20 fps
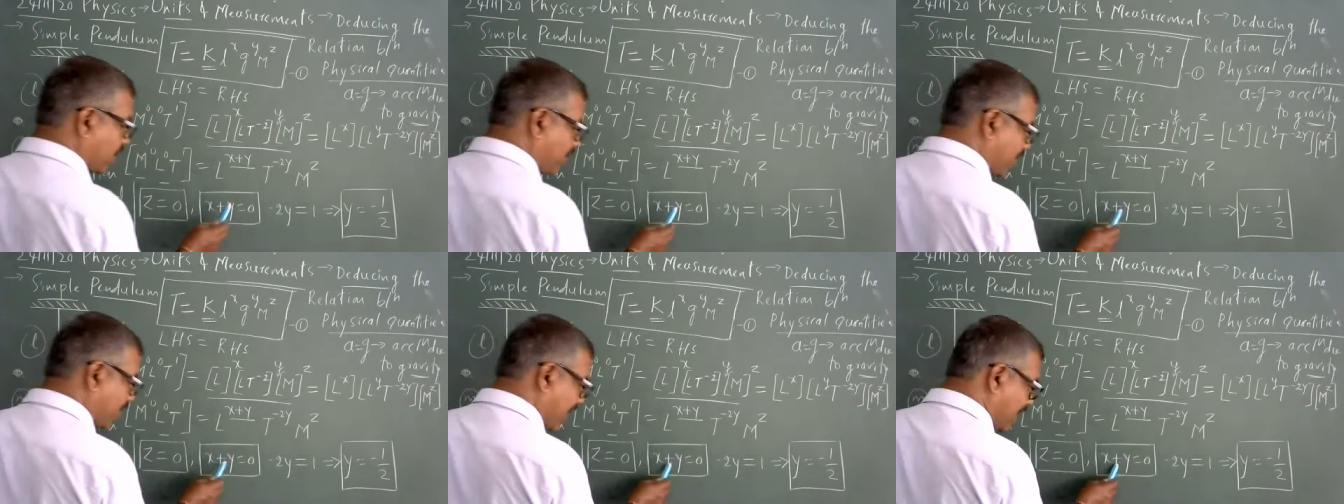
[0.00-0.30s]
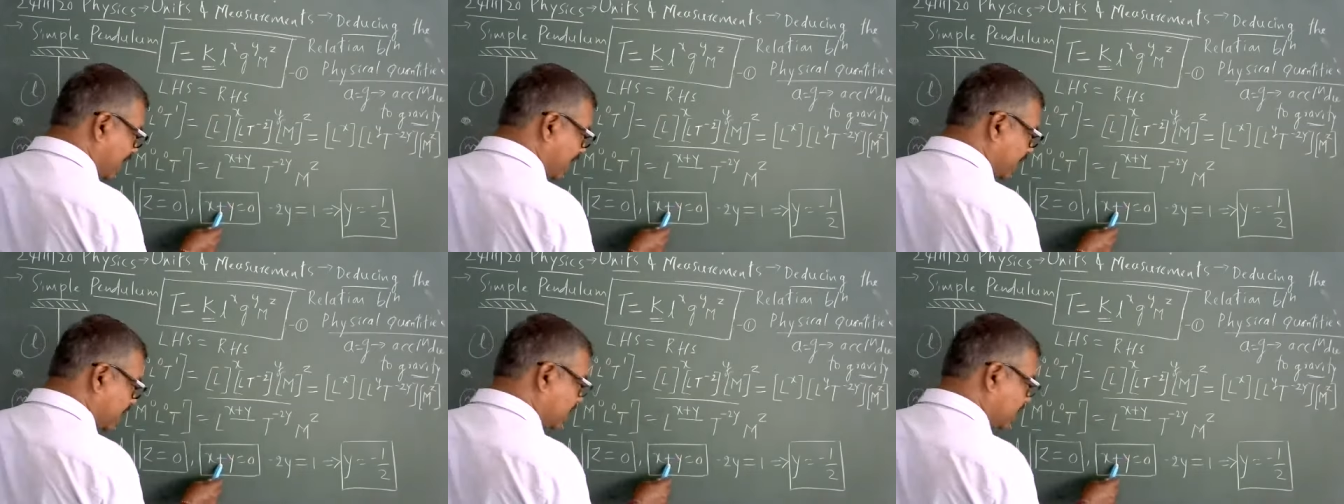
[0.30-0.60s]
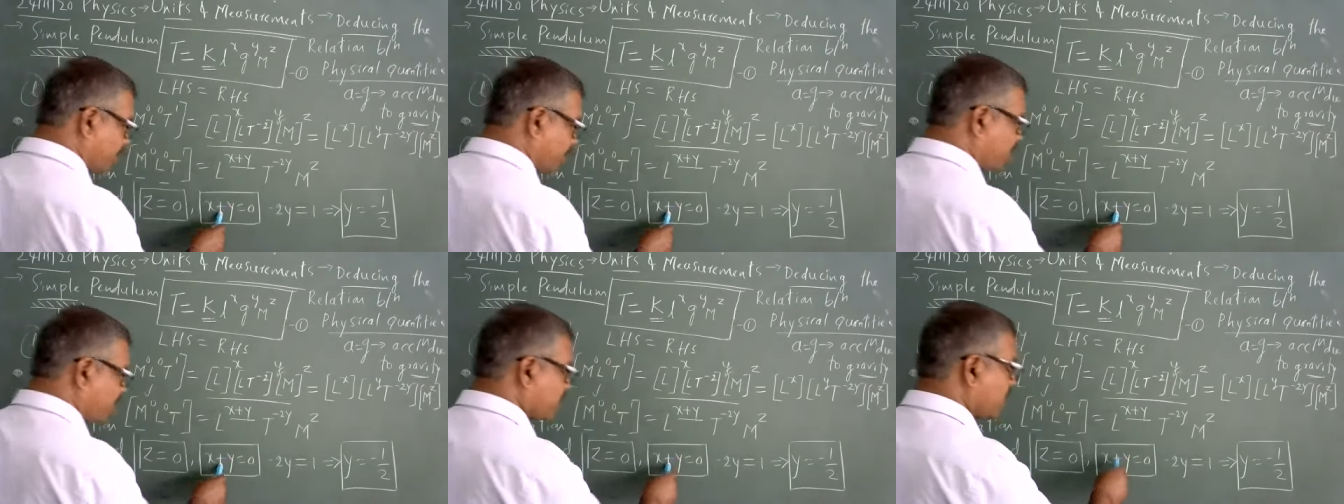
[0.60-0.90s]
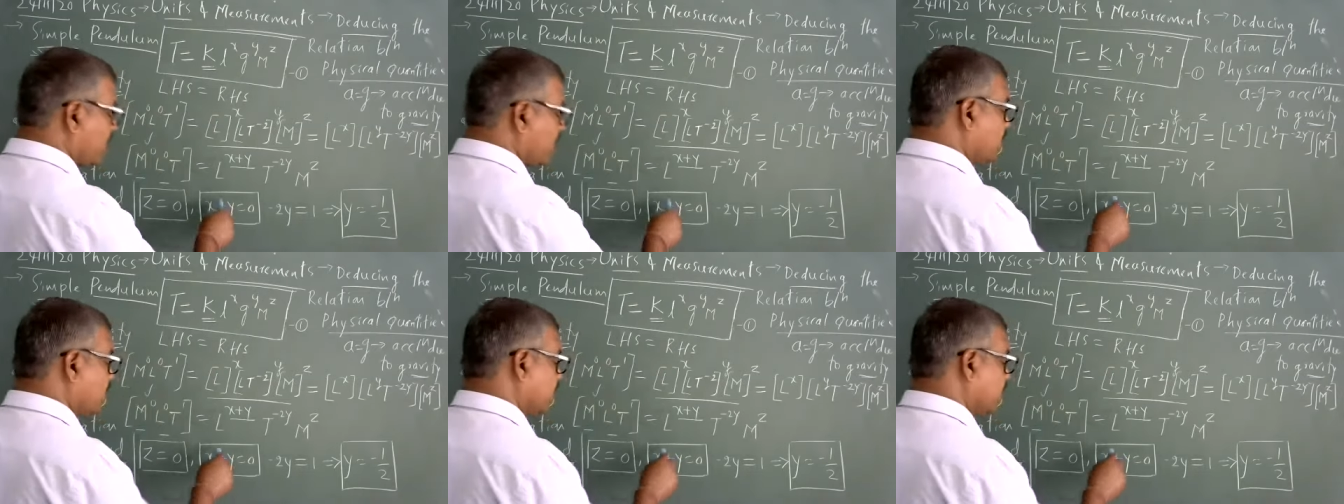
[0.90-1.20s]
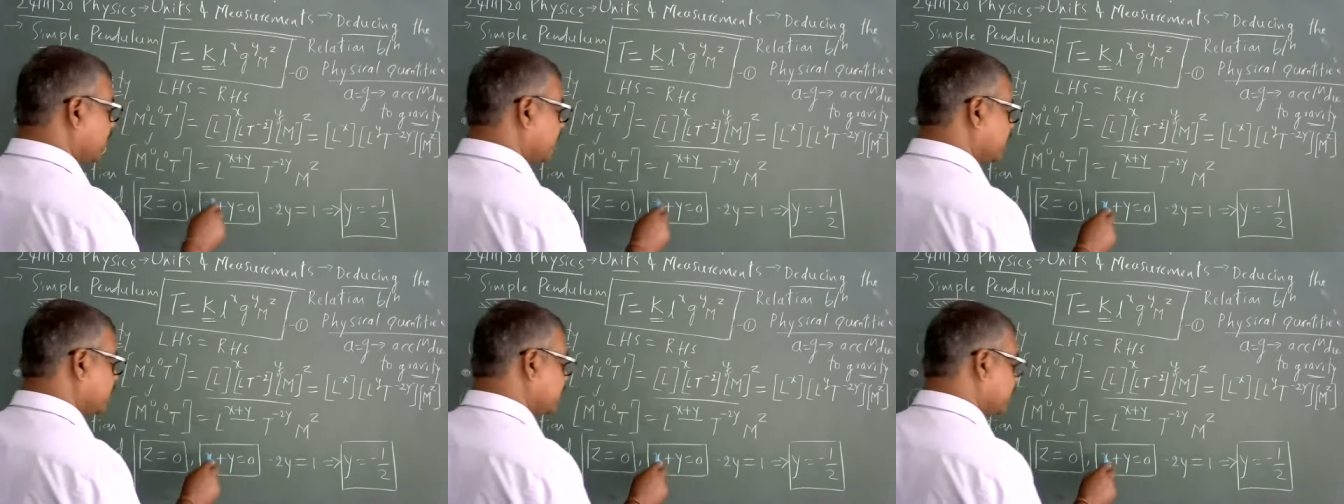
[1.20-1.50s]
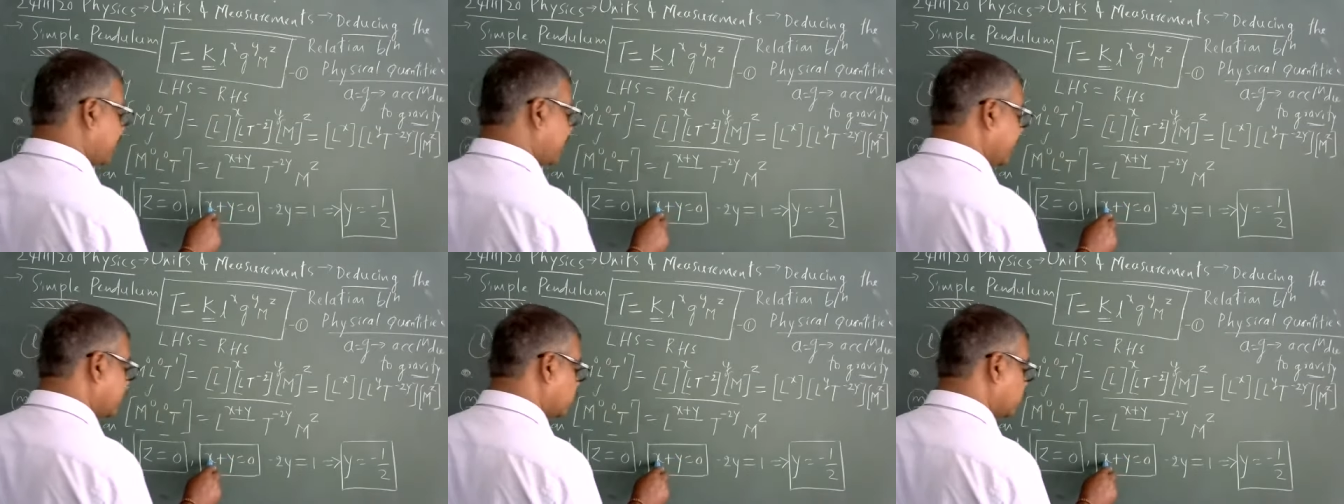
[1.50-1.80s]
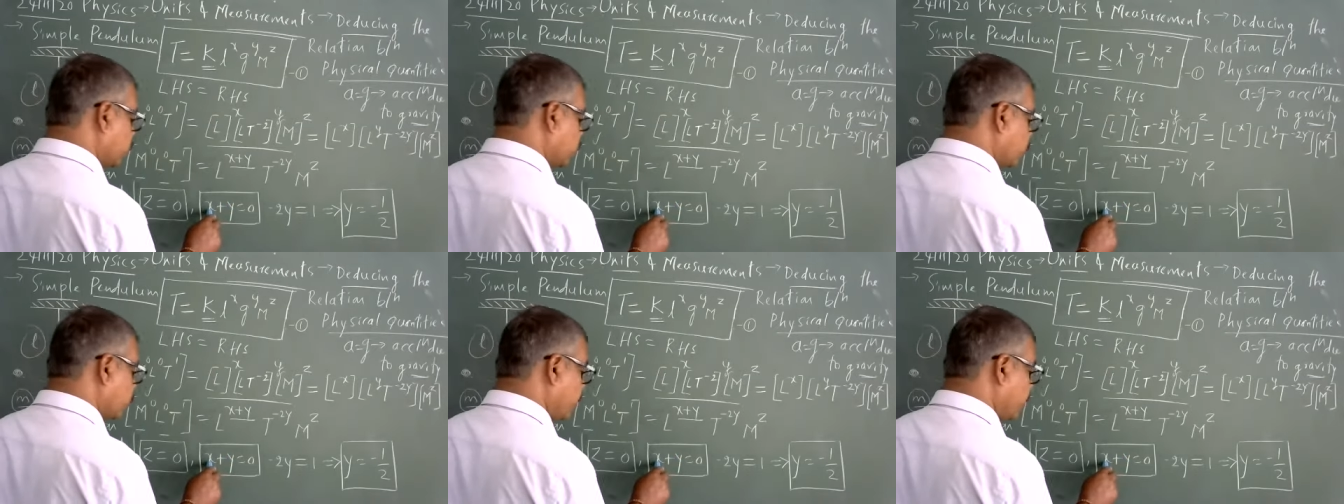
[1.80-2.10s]
valid, that is x
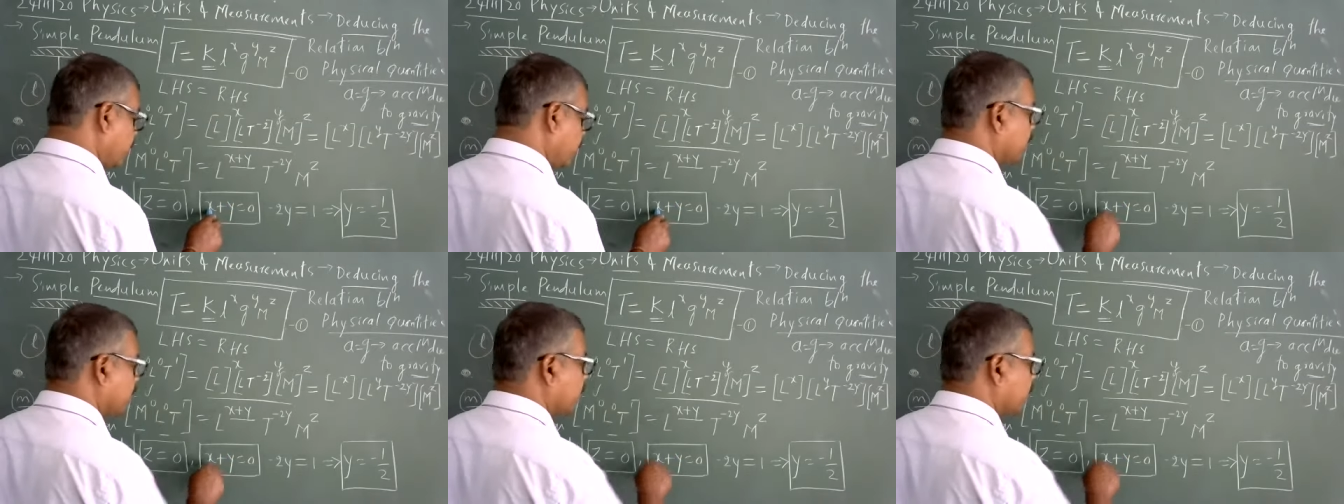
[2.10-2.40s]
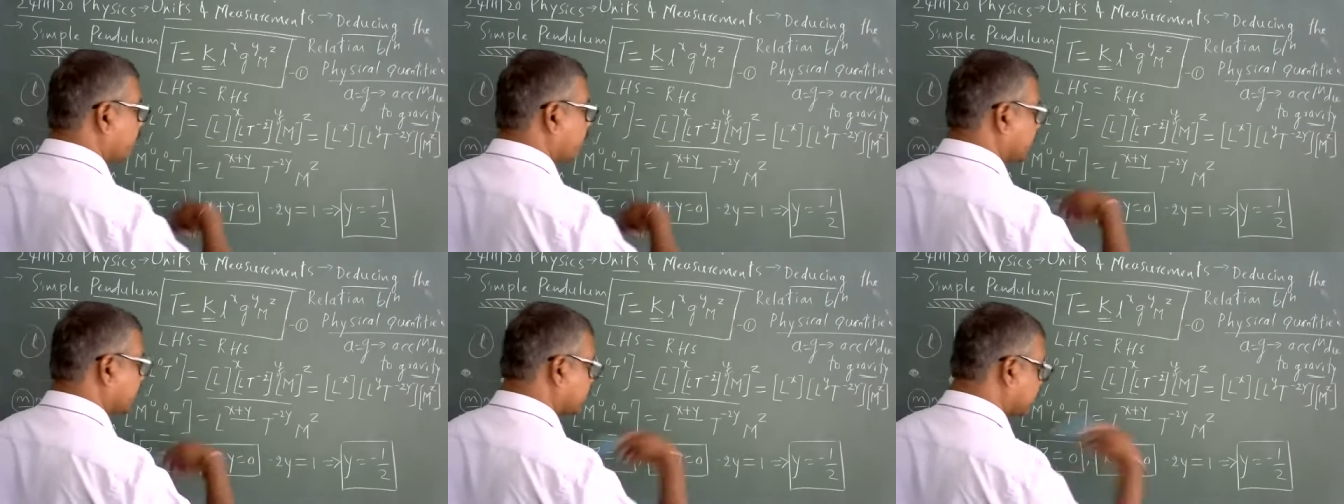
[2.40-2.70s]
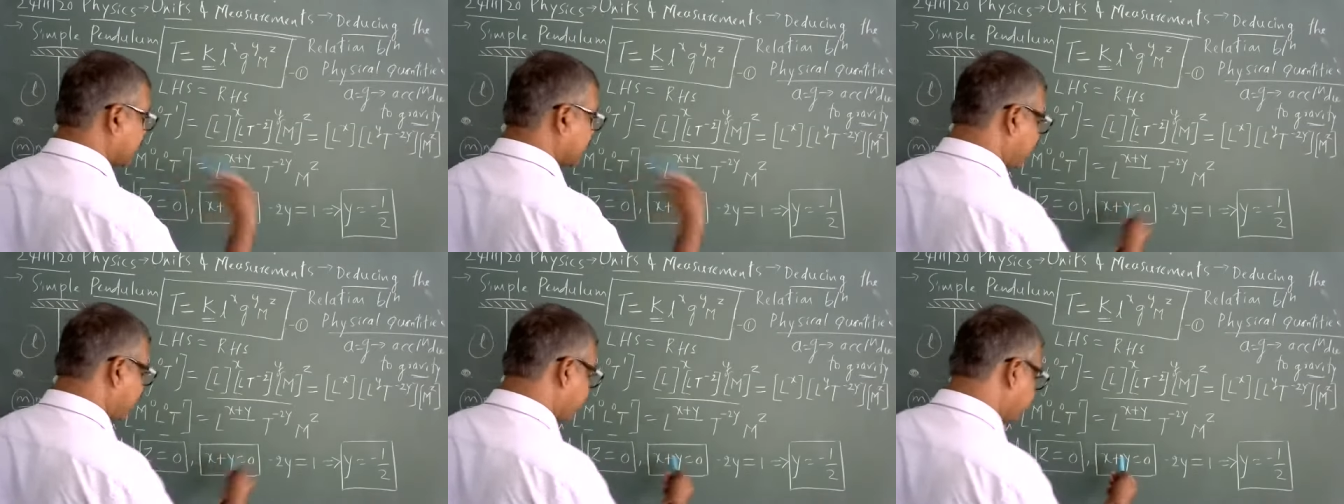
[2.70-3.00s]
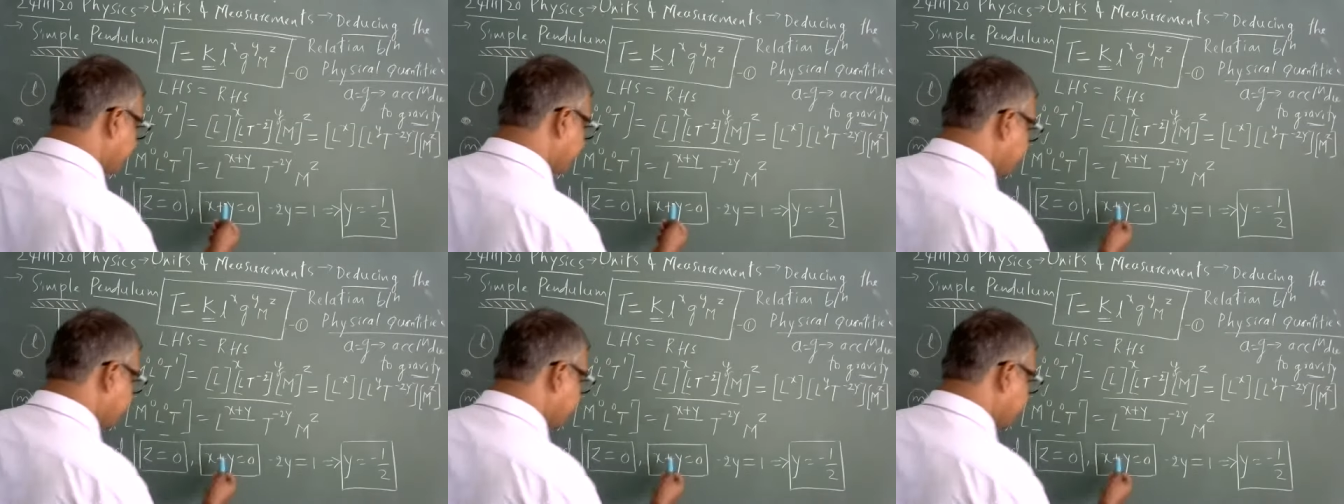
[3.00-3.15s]
should be plus half.